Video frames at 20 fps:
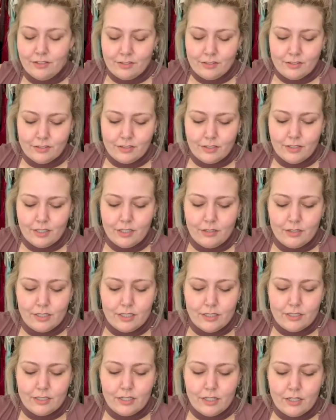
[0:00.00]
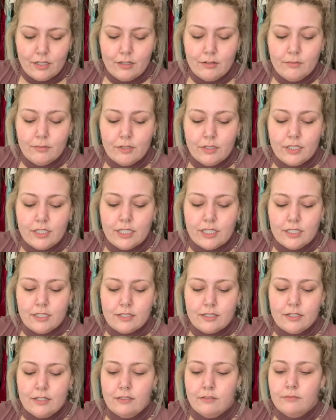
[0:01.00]
So anyways, I'm going to take
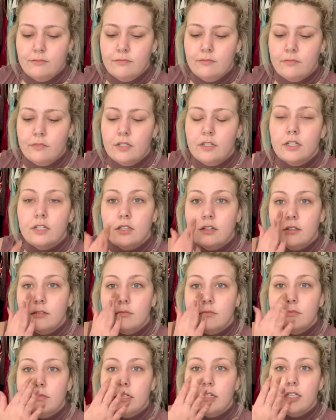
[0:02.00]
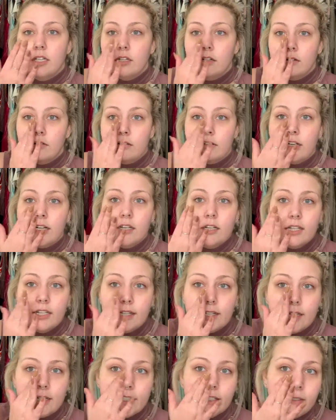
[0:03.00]
some and put it right
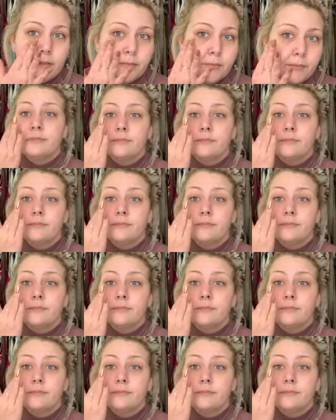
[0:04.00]
here.